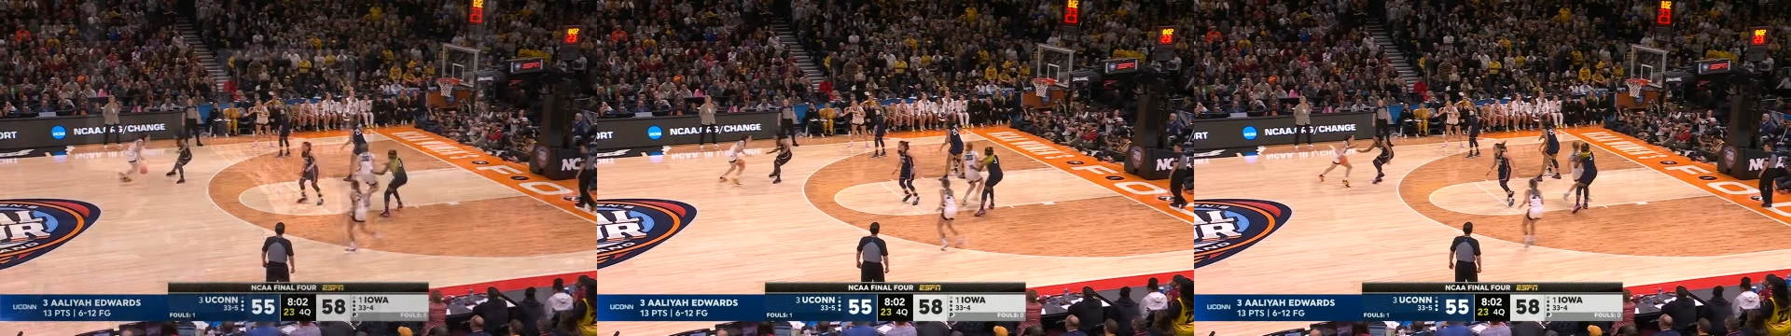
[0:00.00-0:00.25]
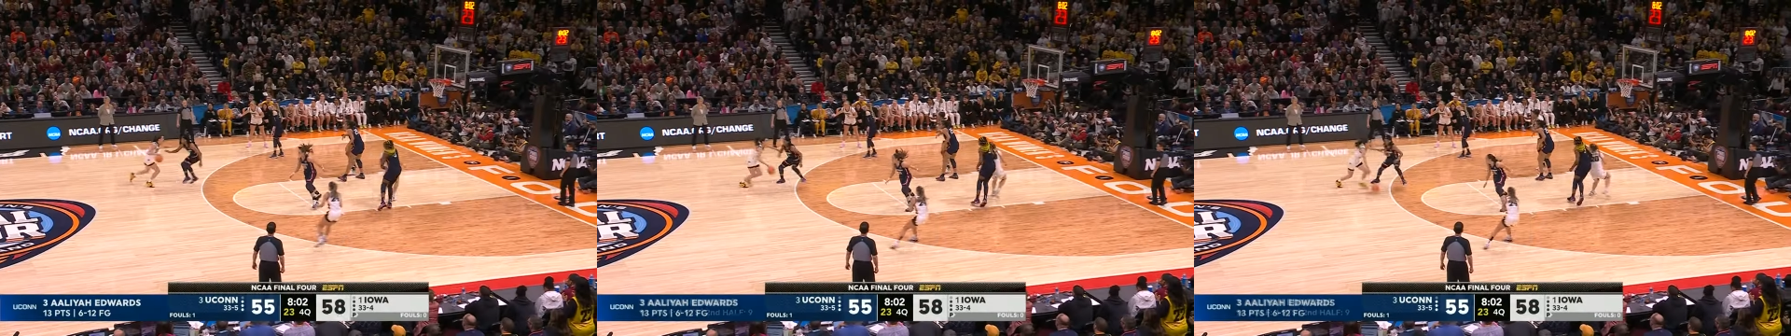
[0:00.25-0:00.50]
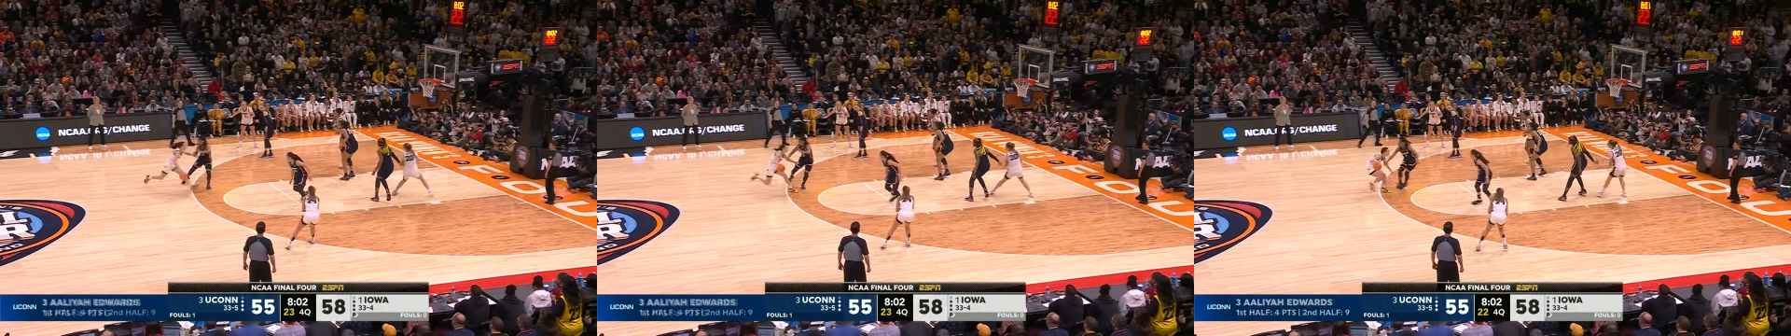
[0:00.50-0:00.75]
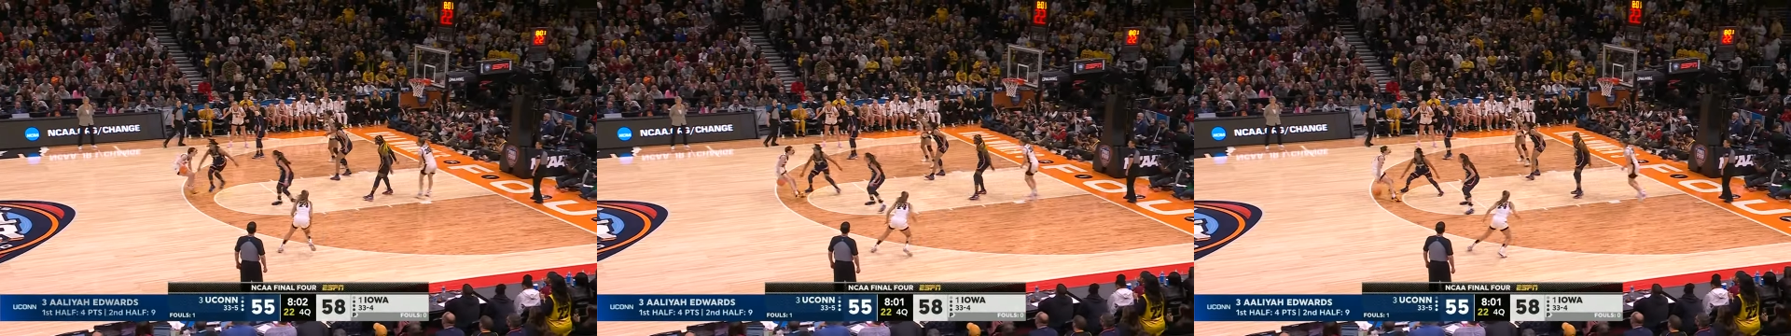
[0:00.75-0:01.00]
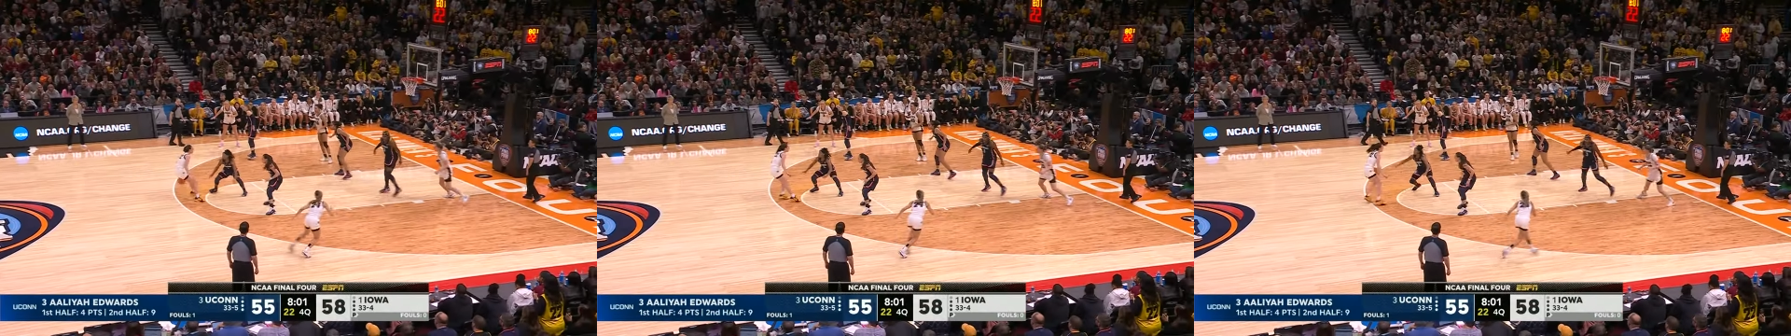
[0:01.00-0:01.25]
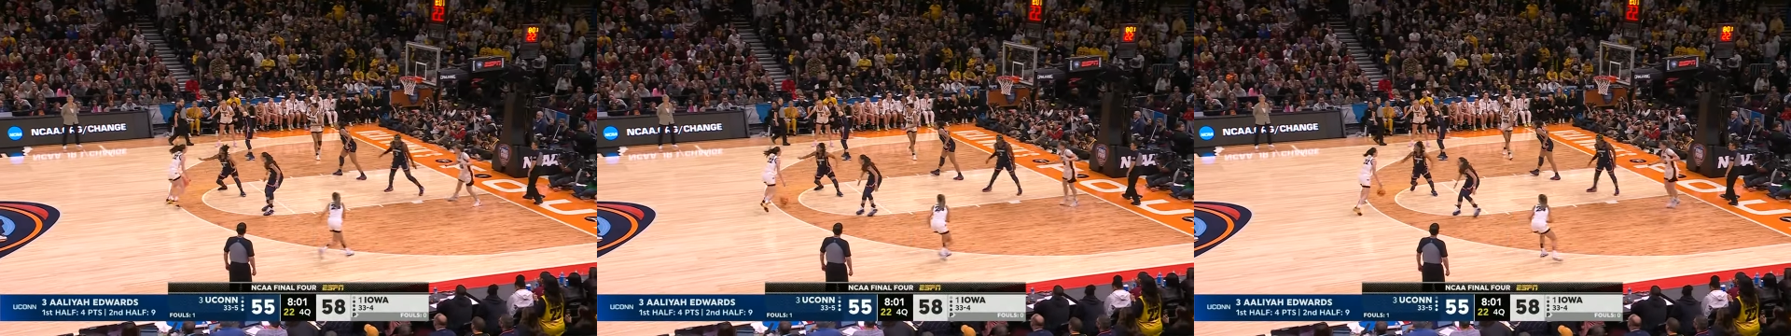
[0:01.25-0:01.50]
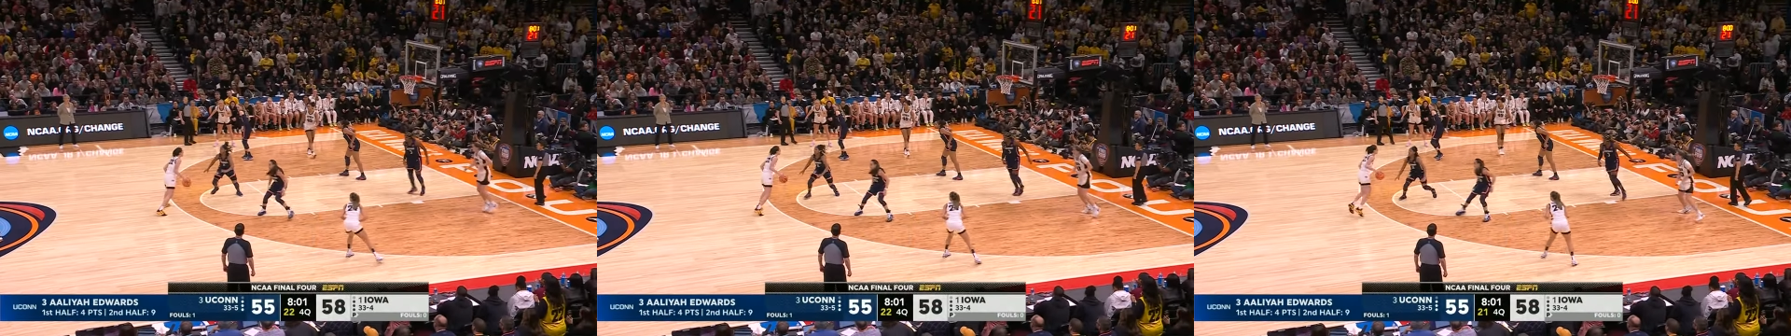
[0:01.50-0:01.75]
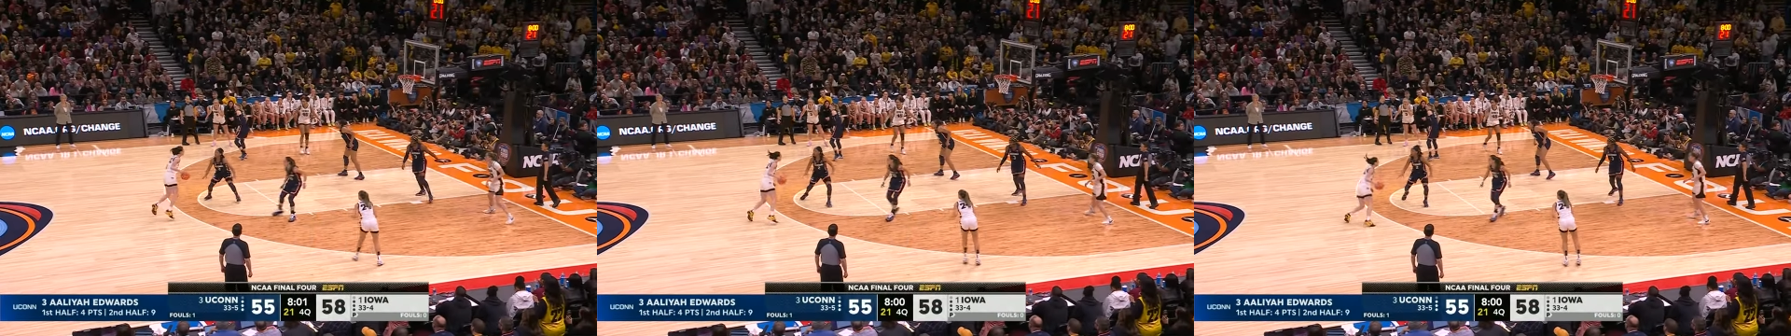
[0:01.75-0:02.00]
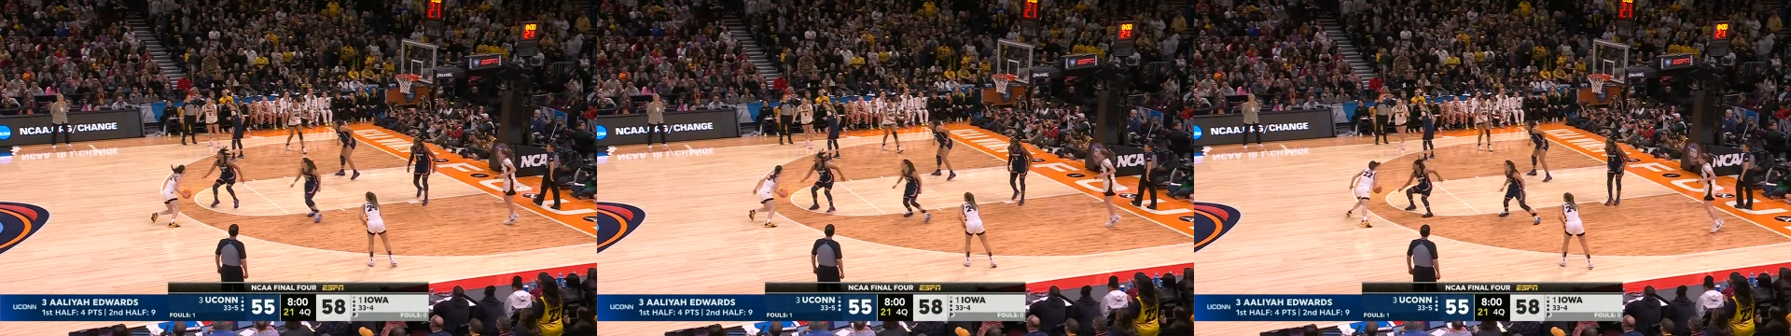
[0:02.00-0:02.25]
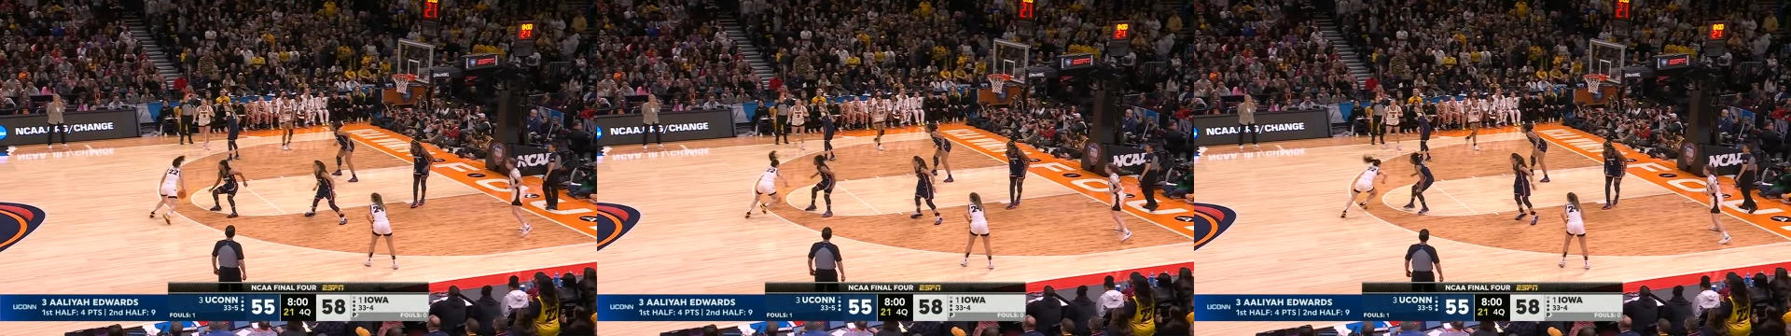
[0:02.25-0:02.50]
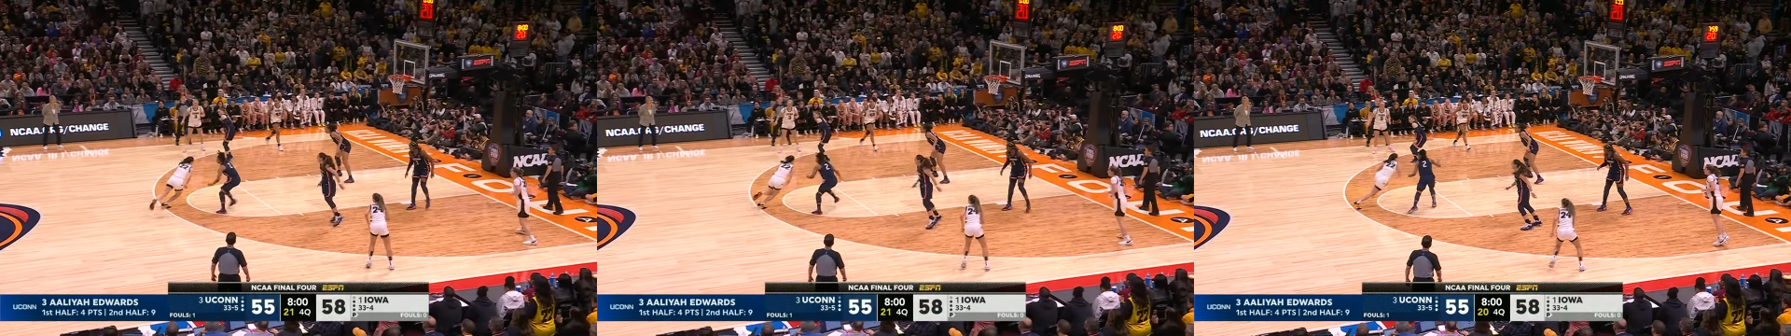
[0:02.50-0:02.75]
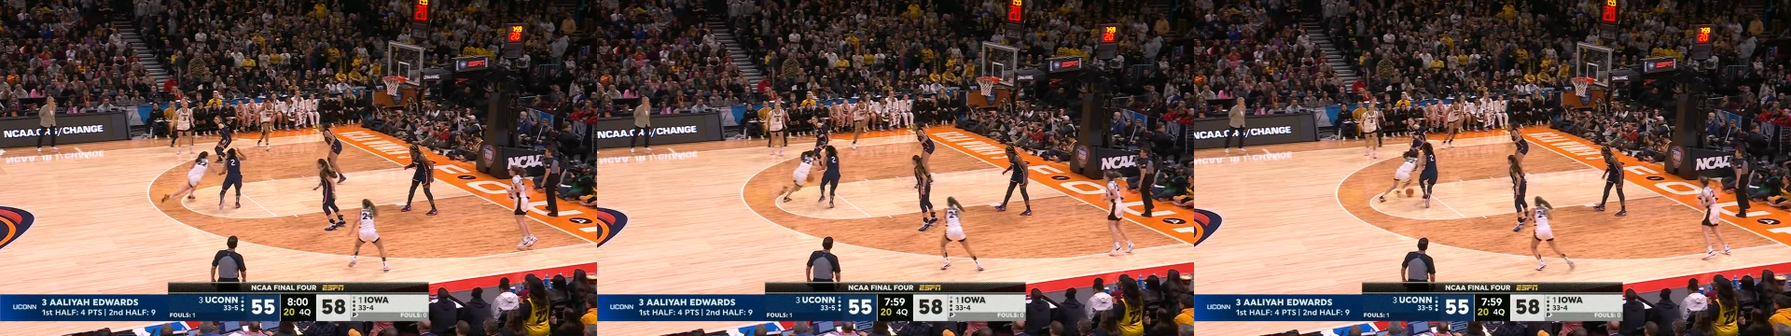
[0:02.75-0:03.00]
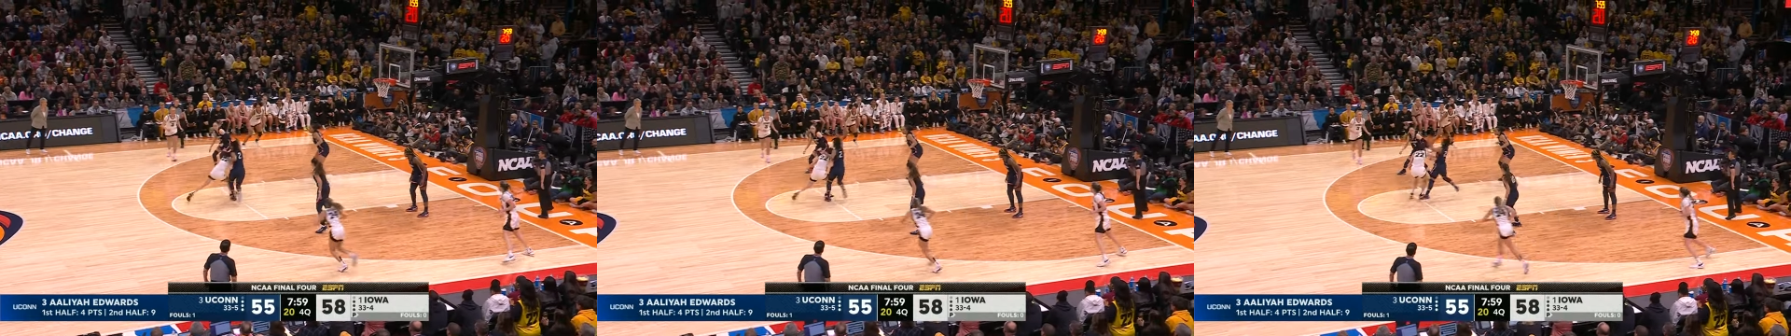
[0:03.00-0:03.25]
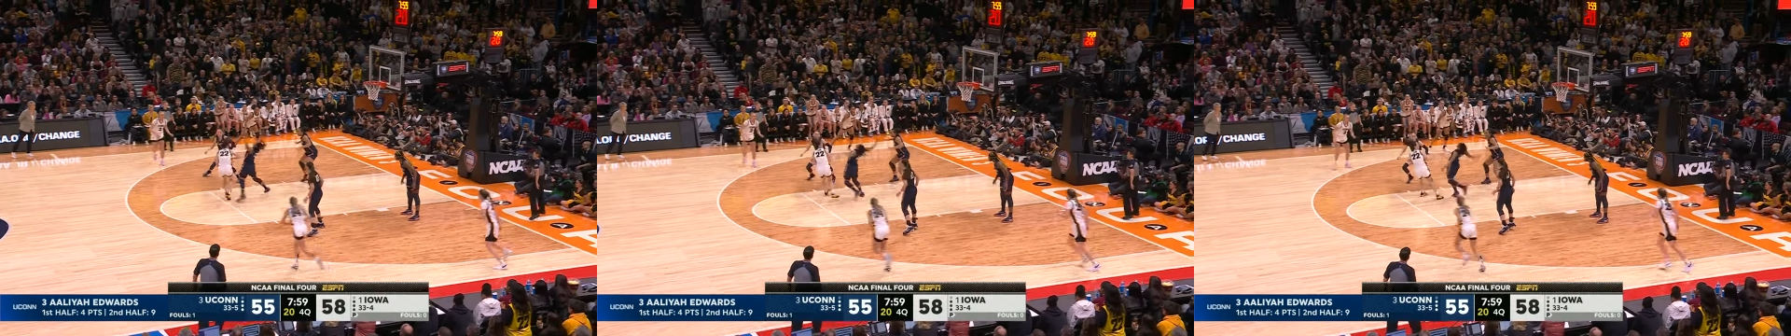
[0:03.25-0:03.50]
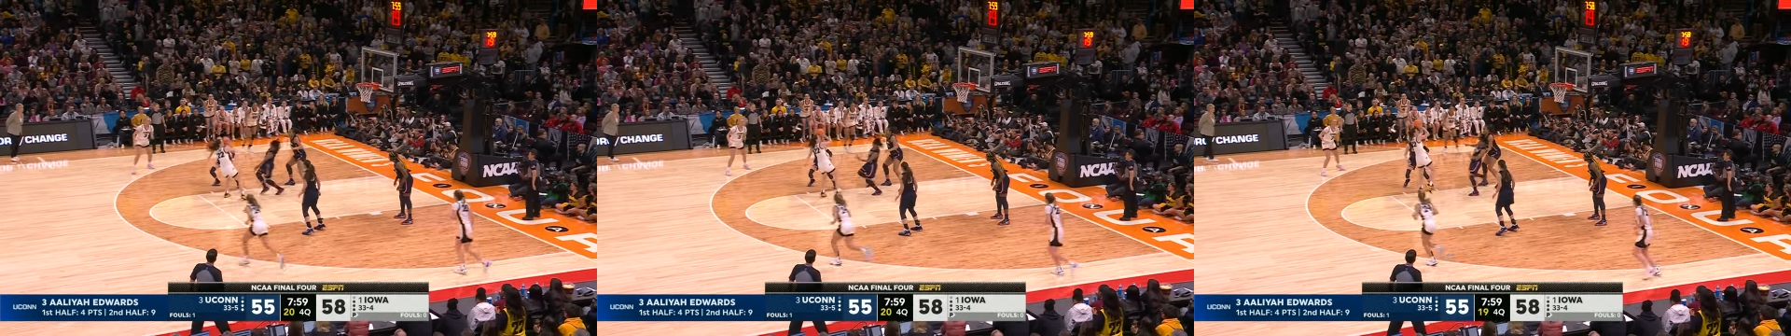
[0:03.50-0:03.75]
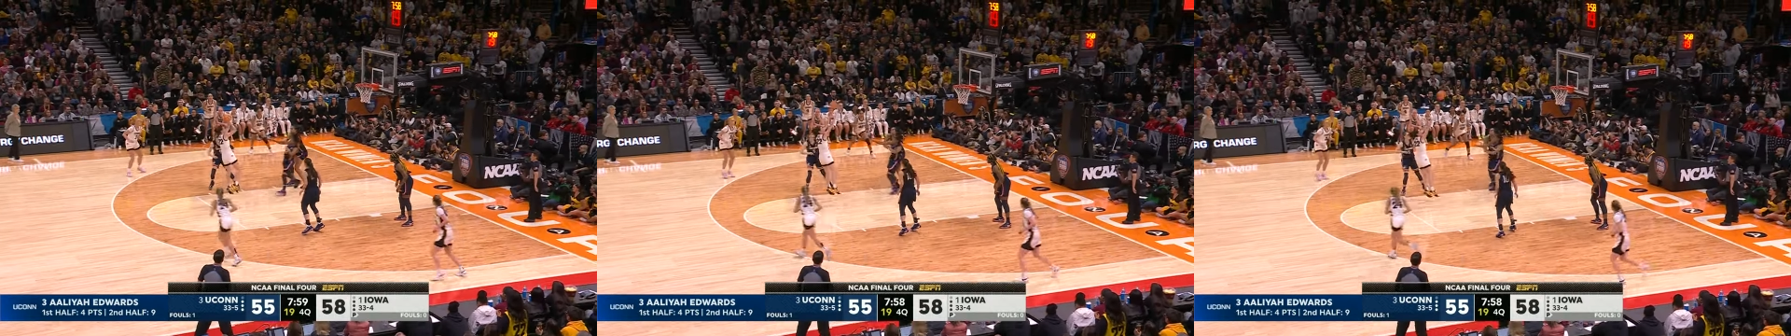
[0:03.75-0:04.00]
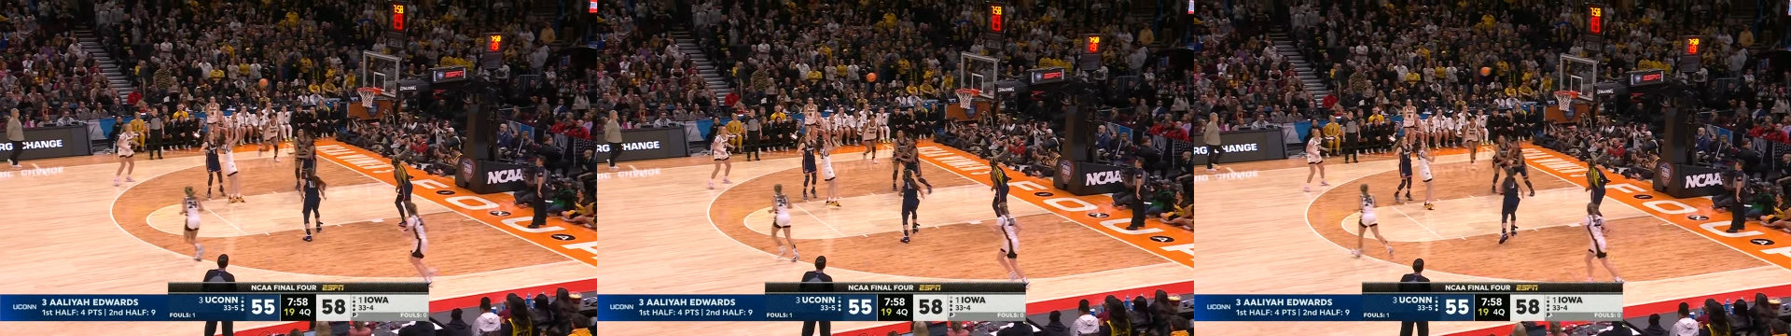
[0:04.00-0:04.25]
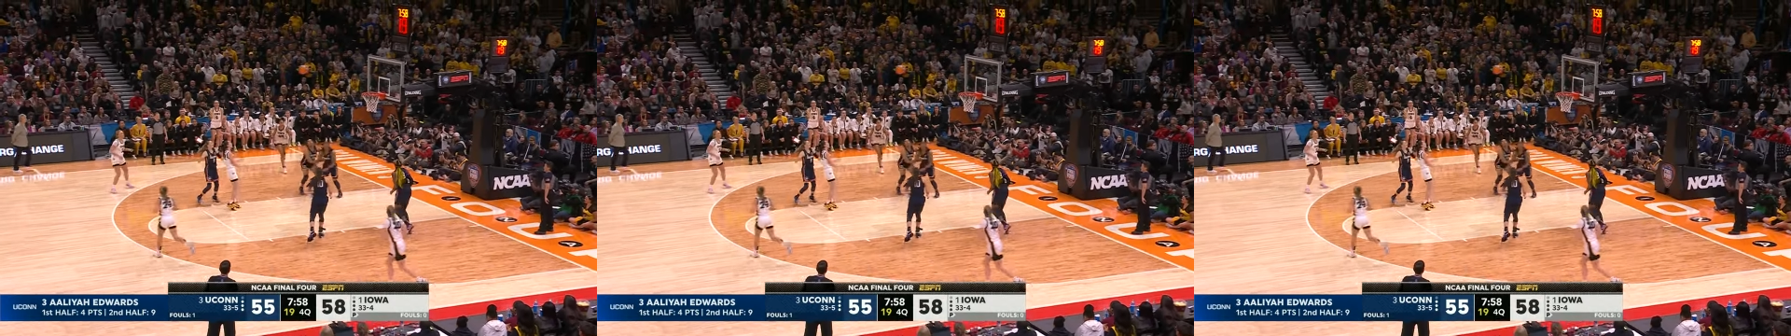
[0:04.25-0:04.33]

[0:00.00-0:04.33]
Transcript: (no speaker visible)